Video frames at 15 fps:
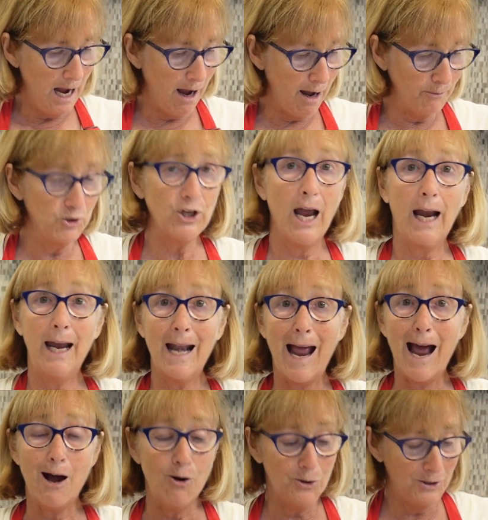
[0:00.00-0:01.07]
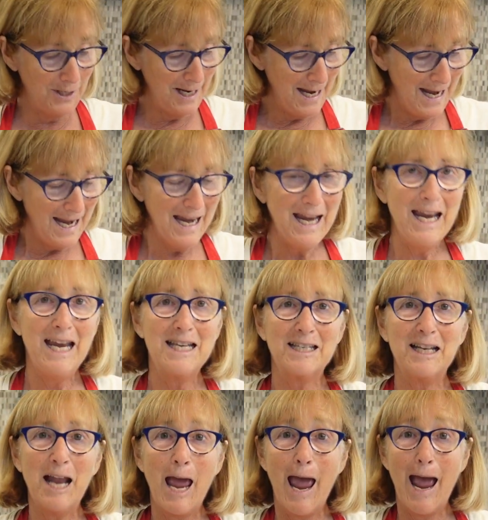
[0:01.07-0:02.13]
Um, check it out. He's
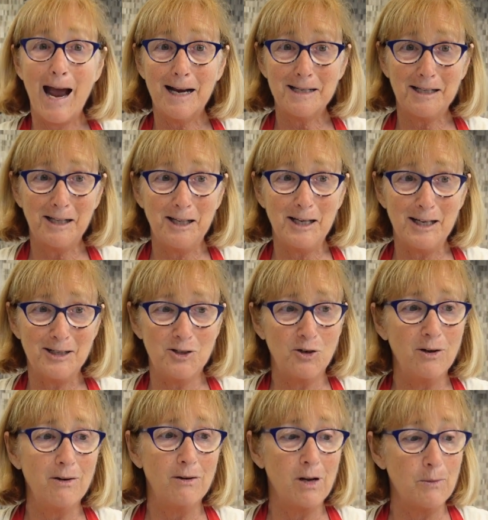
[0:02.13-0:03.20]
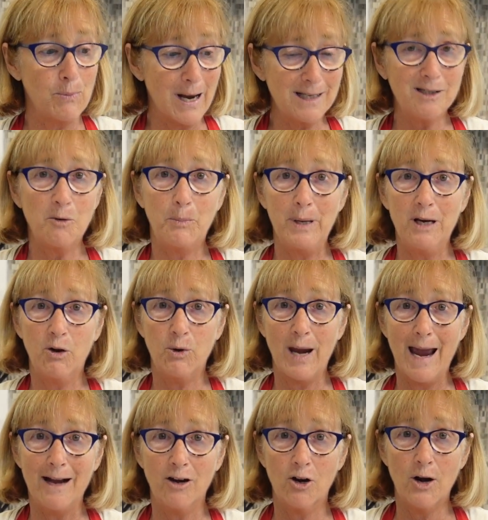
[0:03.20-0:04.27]
an excellent recipe
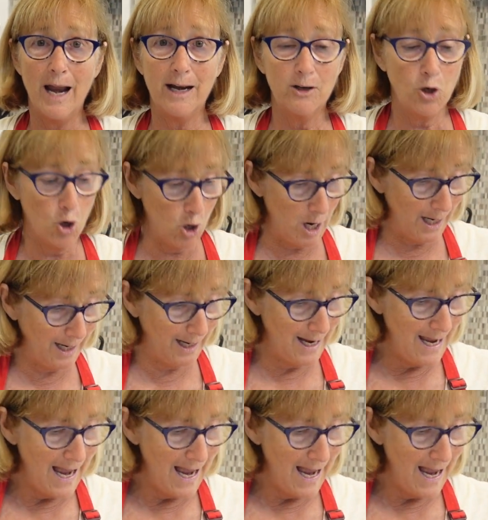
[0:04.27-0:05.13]
creator and cook,